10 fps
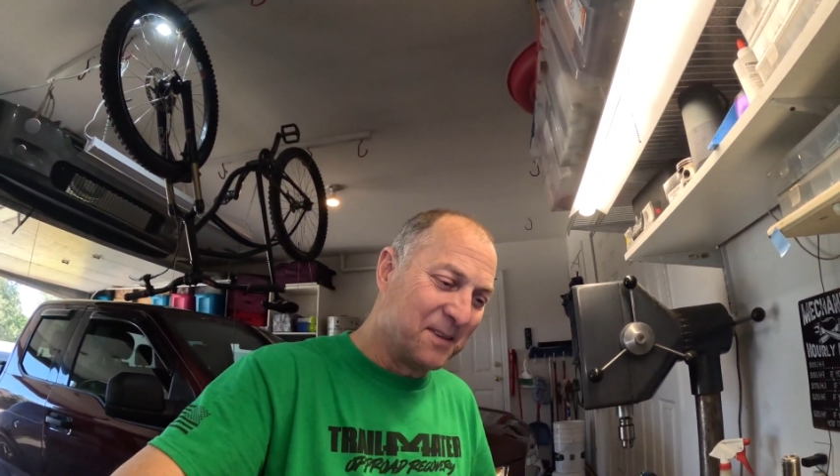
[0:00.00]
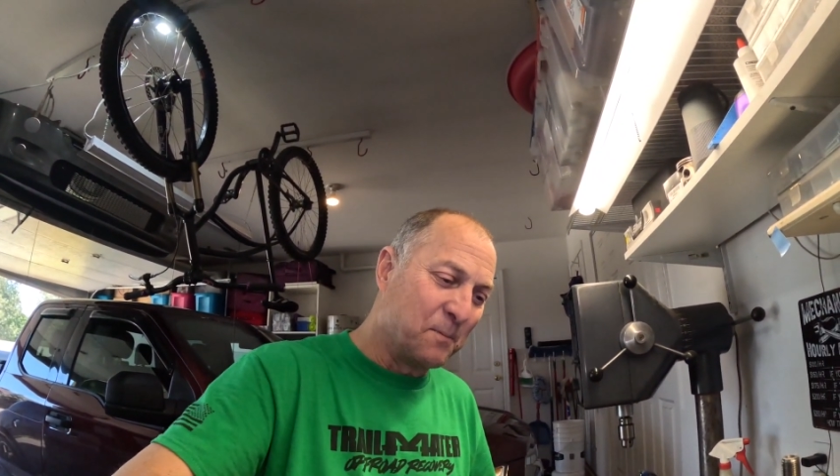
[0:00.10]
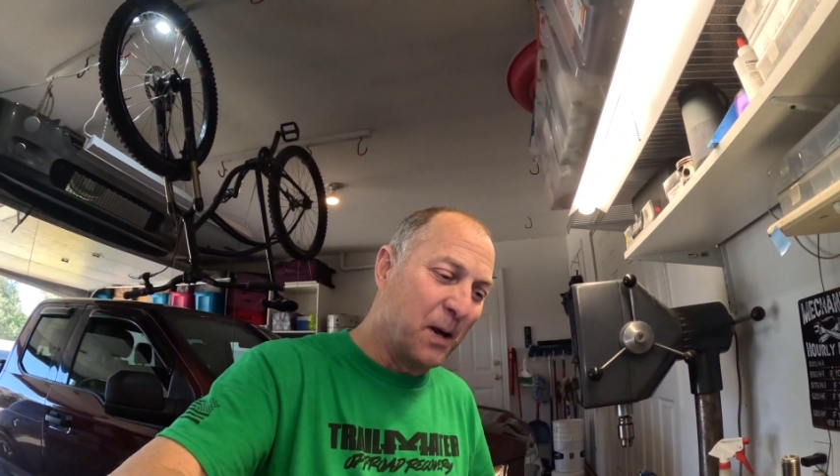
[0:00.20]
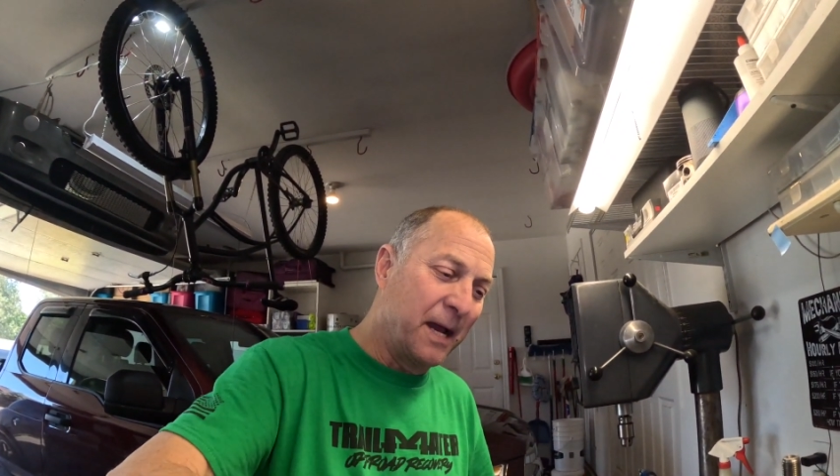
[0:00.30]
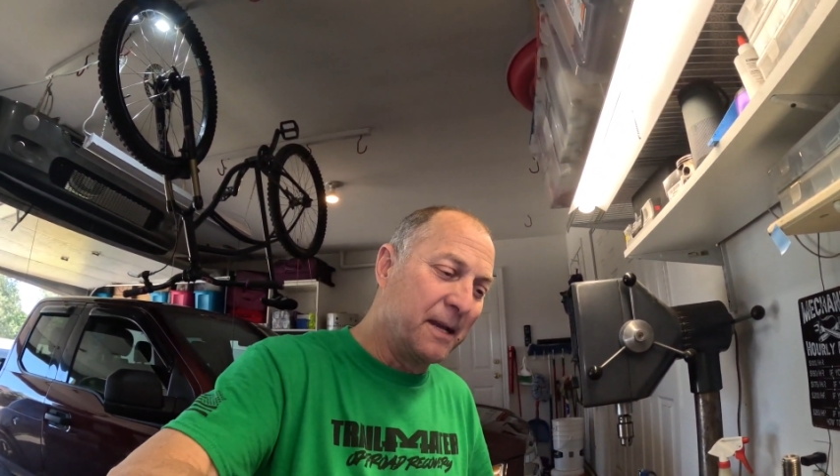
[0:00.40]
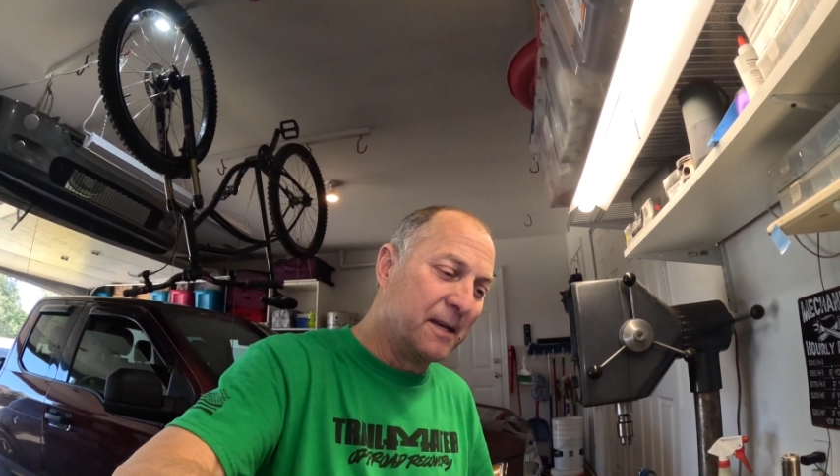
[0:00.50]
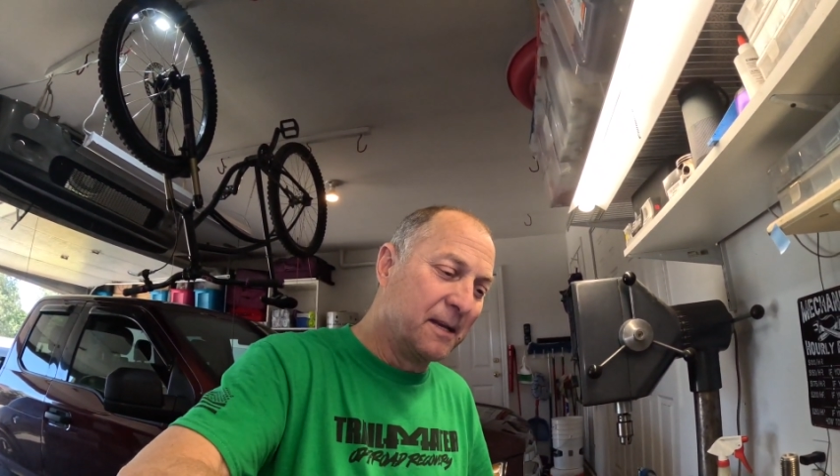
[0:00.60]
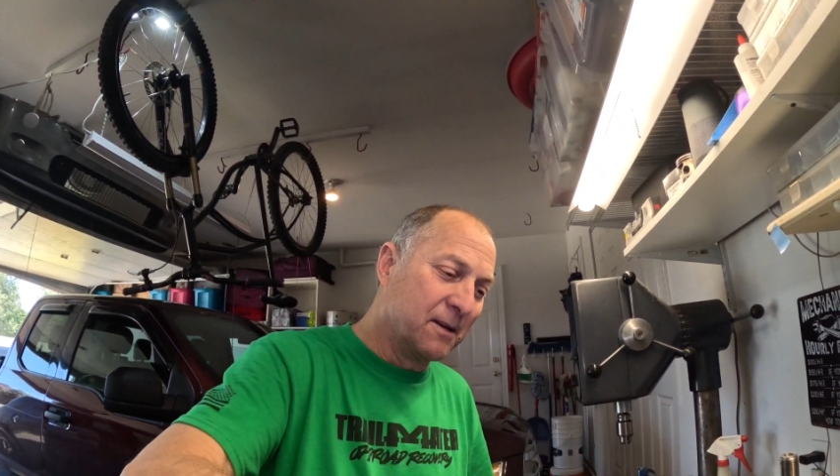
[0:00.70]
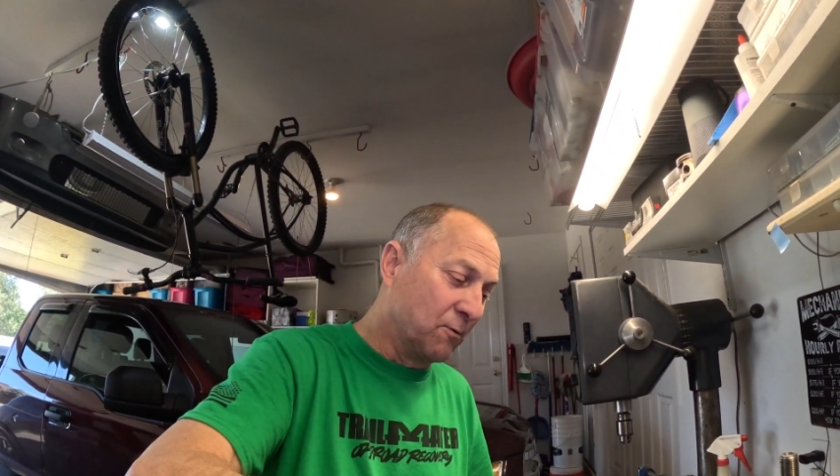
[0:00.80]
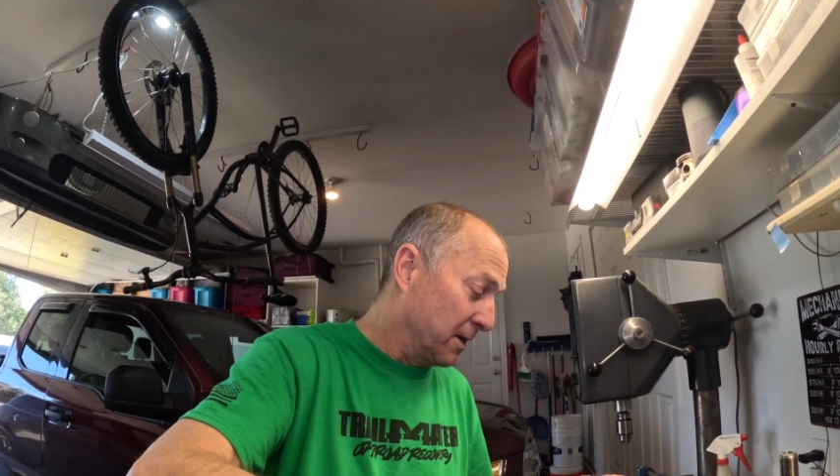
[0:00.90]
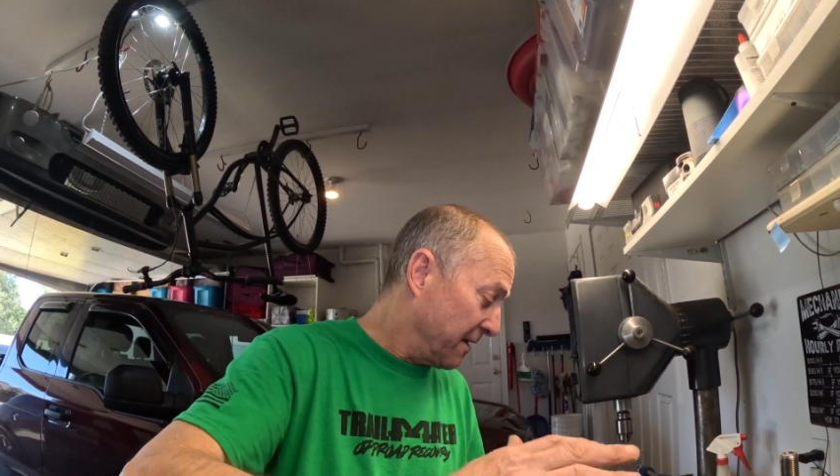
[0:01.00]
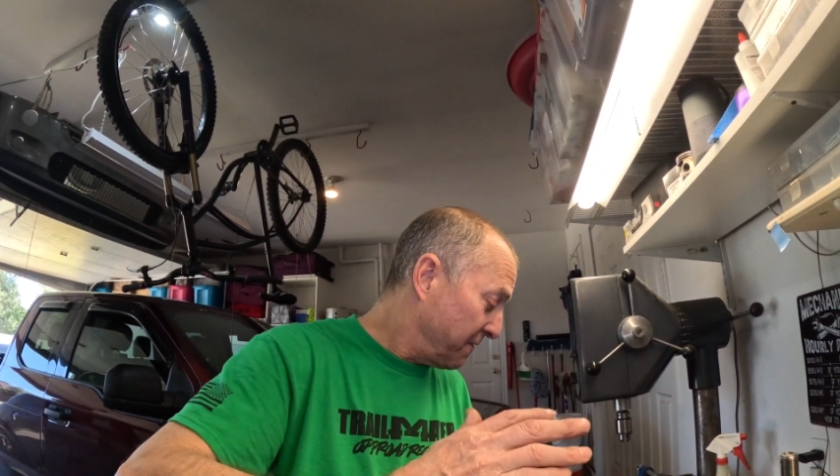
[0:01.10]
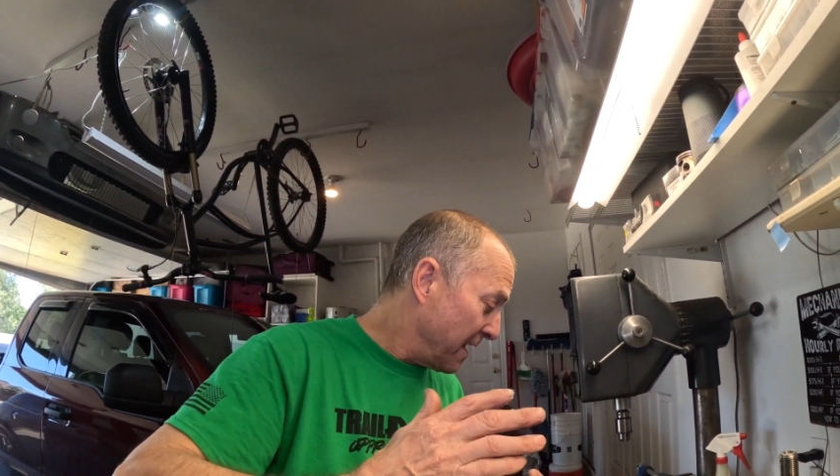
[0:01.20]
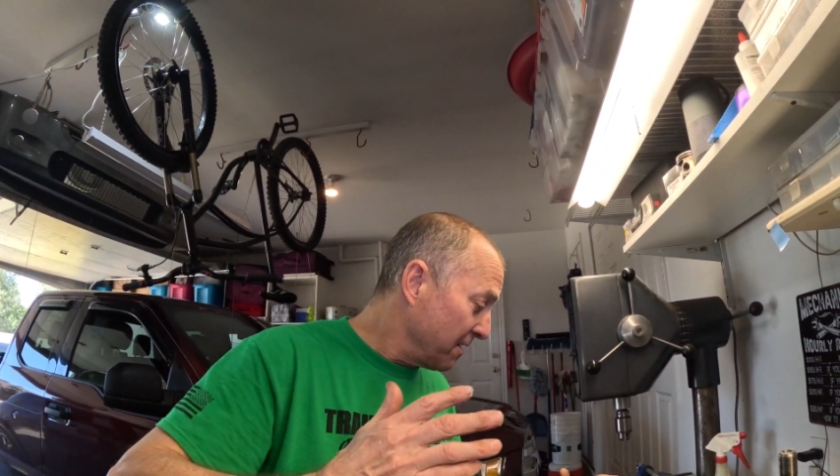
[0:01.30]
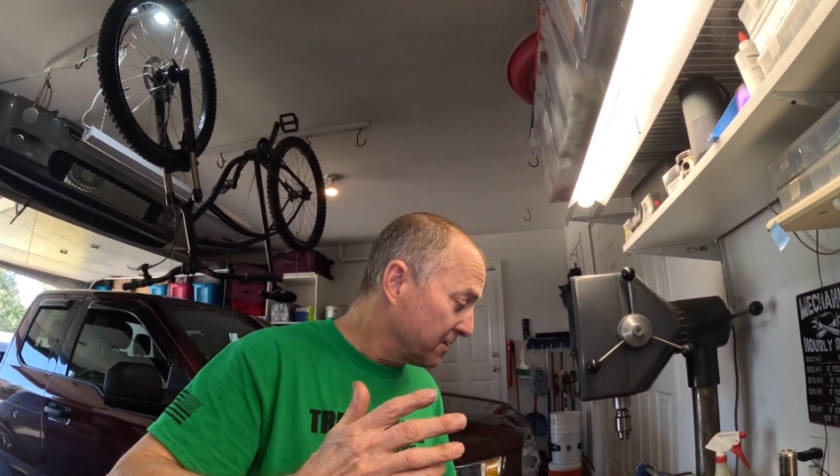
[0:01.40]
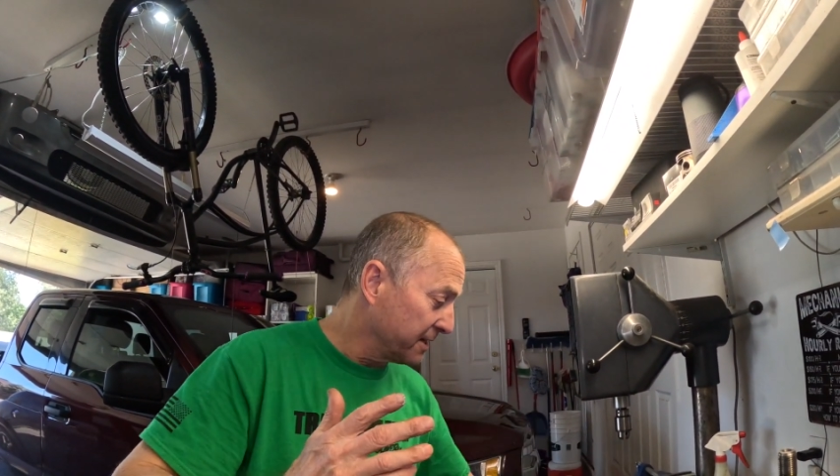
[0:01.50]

But what I found